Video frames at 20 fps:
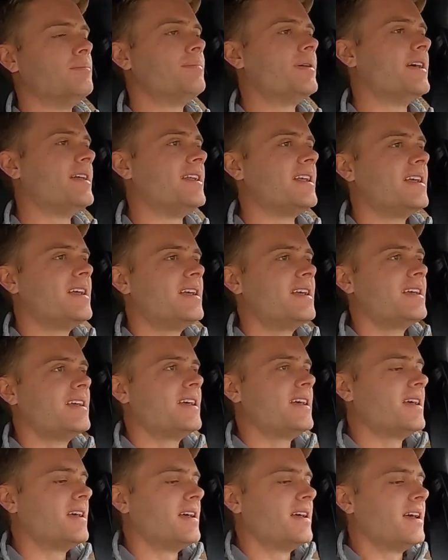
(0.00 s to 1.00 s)
But
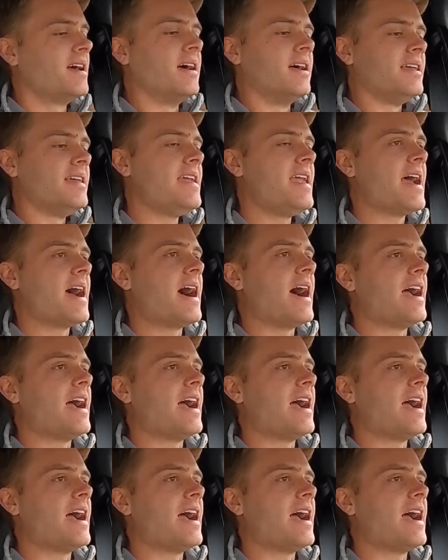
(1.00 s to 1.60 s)
yeah,